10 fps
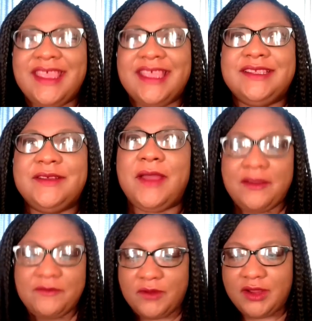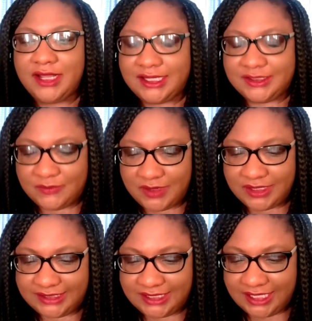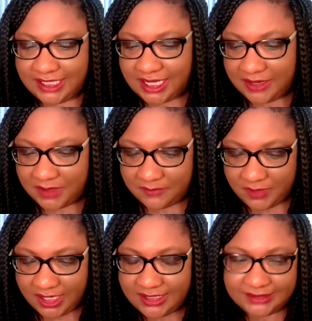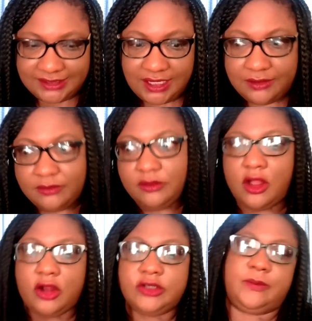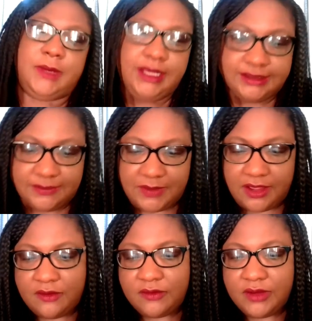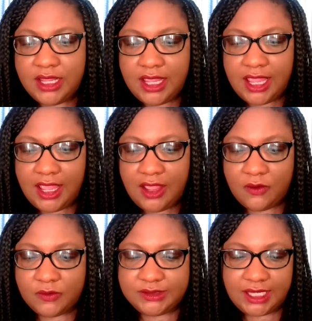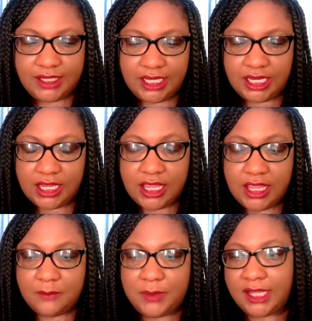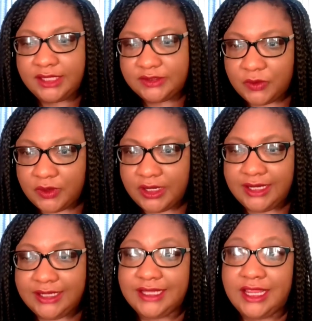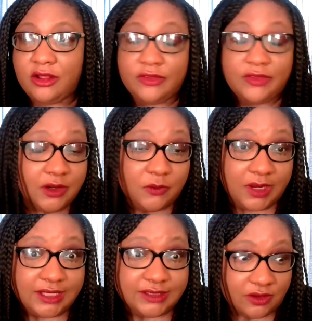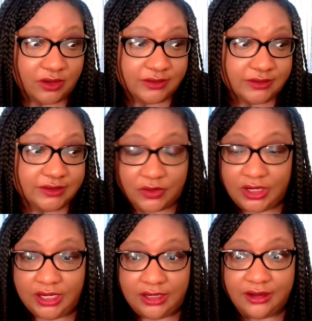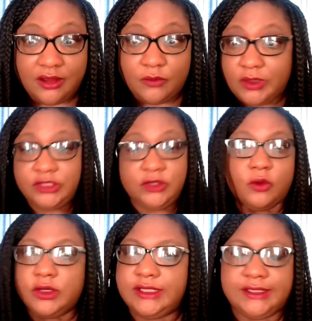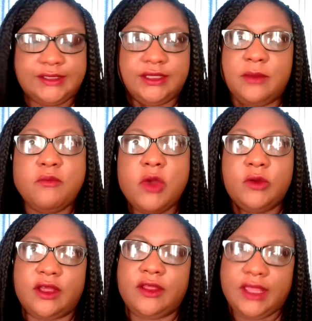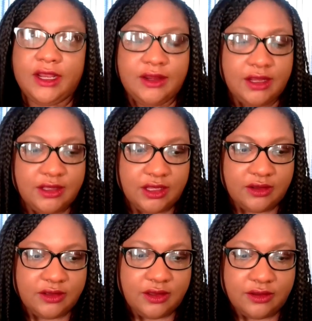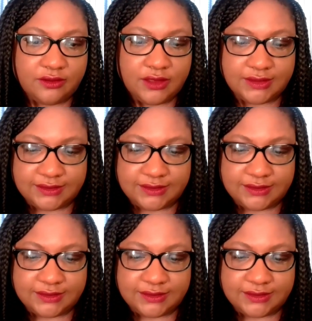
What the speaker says: So I have one last question. I'm writing this like larger piece about how telling Black stories in authentic ways on screen, which yours is the most authentic in this